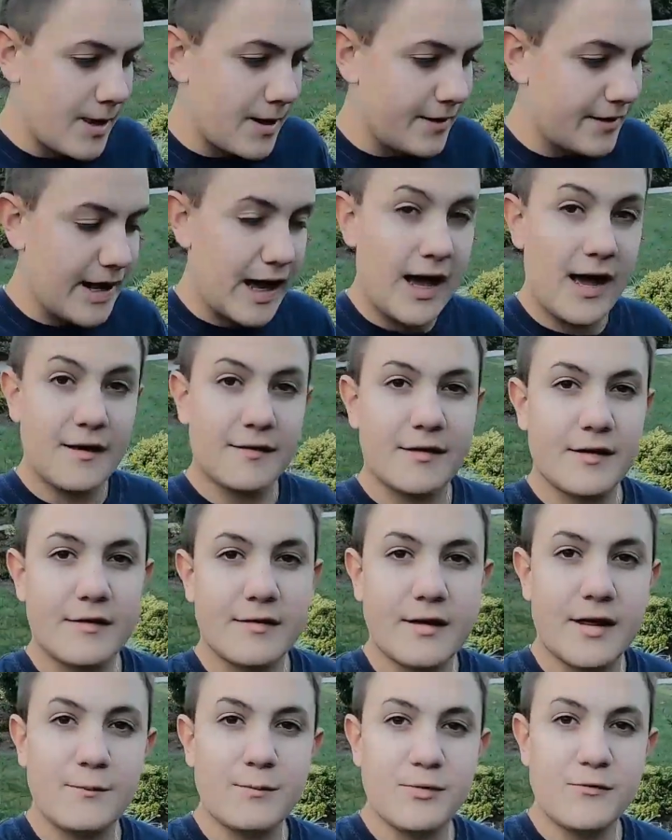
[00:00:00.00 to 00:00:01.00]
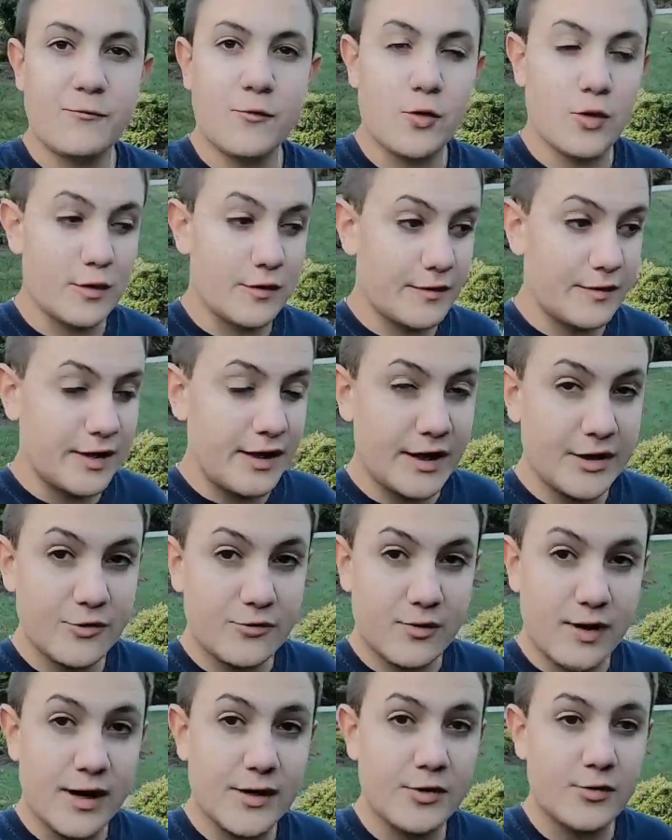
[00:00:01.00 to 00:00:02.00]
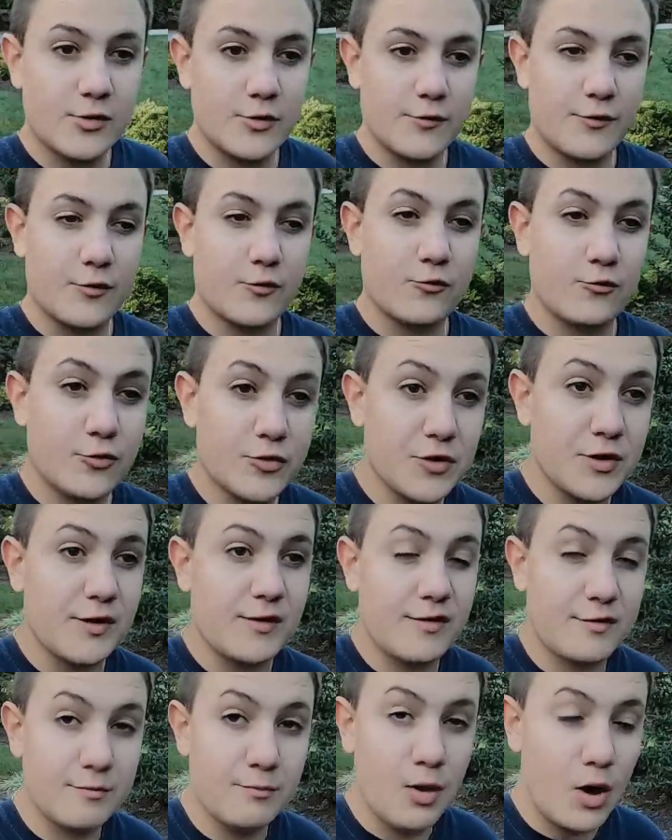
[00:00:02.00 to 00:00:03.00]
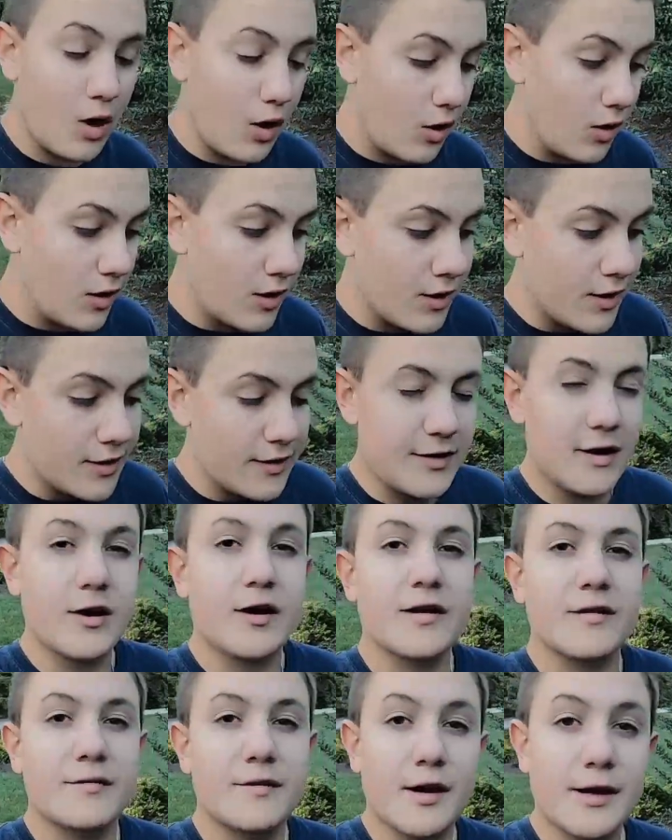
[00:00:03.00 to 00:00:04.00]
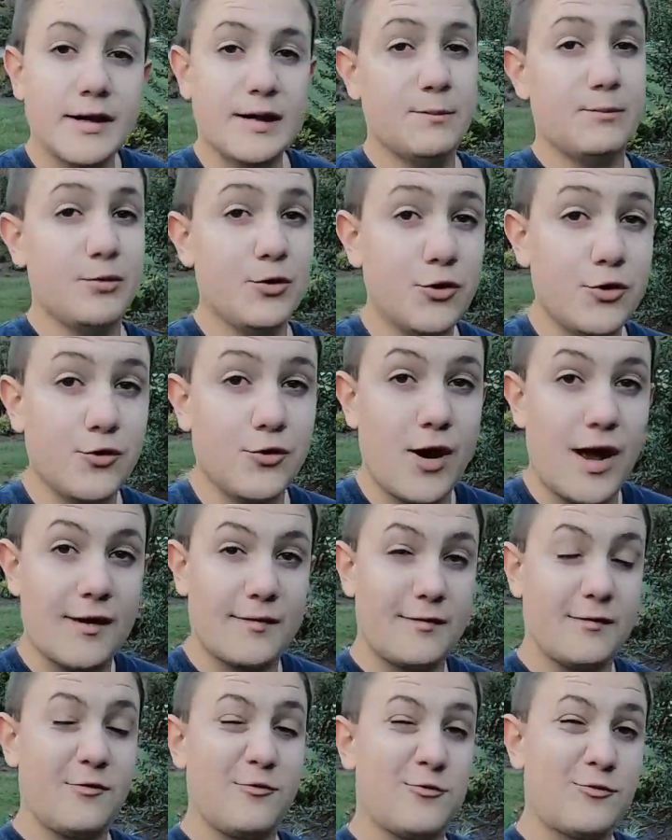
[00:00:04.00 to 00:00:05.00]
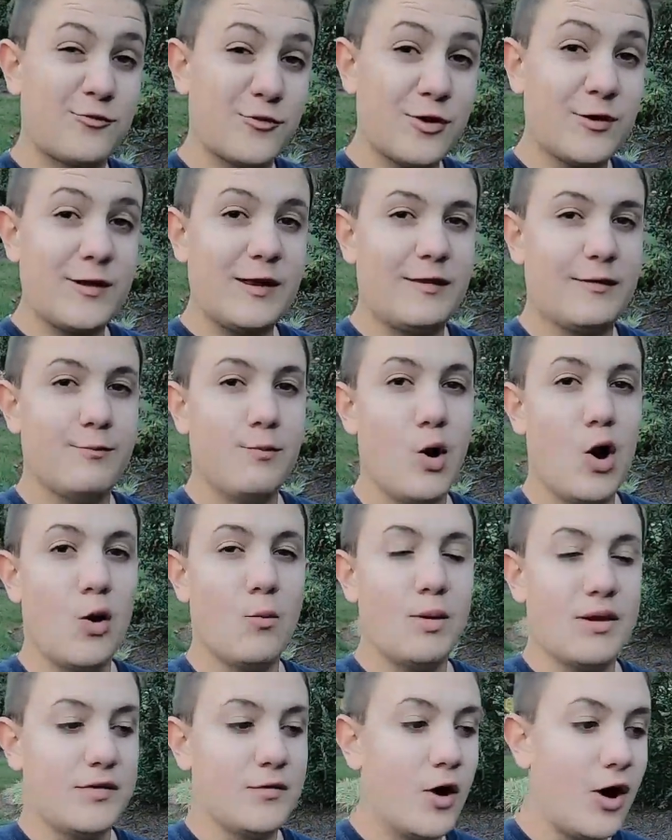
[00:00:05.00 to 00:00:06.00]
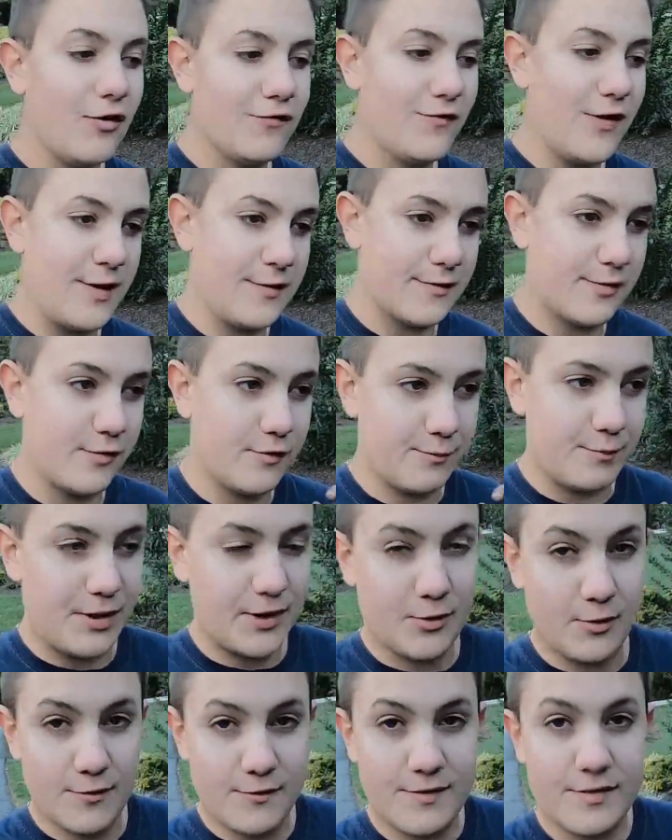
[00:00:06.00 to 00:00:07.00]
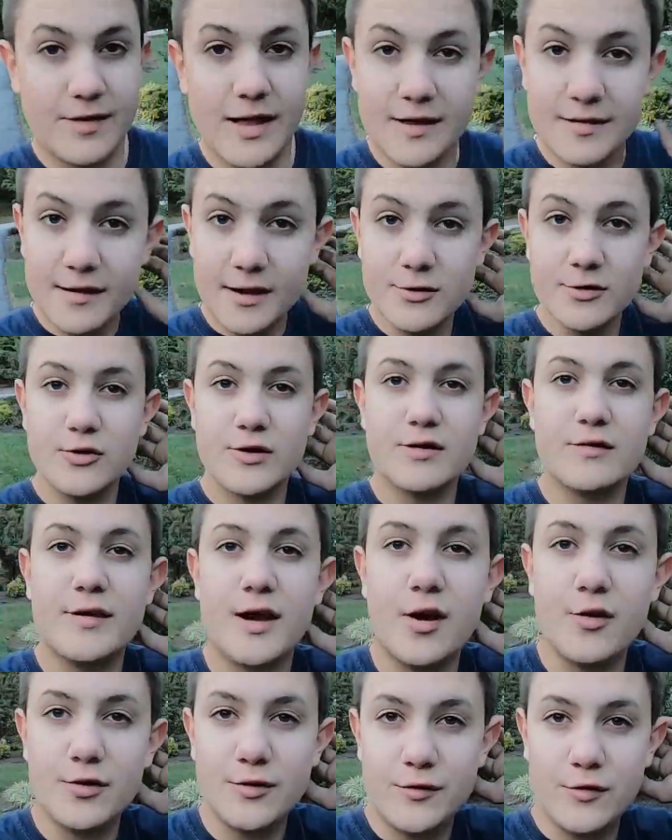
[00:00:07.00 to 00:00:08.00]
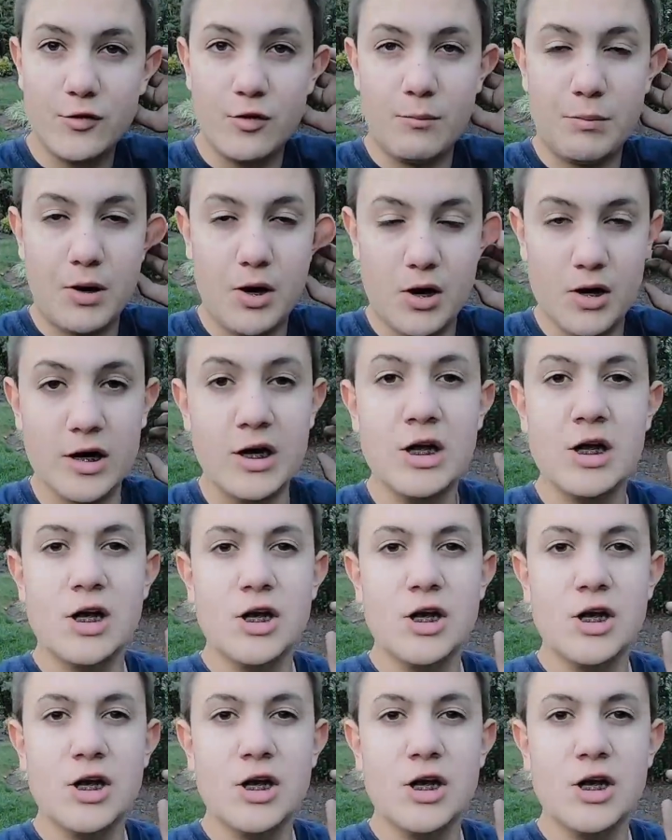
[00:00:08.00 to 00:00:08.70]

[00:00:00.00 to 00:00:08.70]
Now, as I said before, seed granulars are really small. Now, Kentucky bluegrass is really small, but tall fescue is bigger. So that's how you can tell the two apart.